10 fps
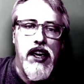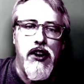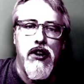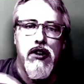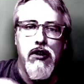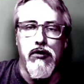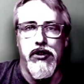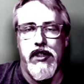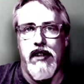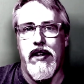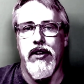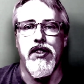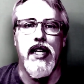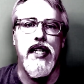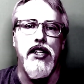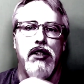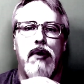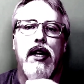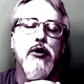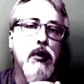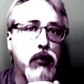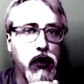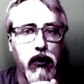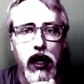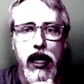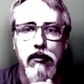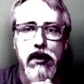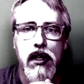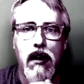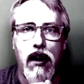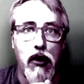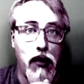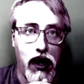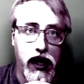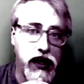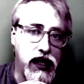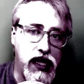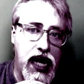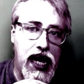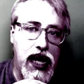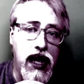host of other citation management programs on the market today.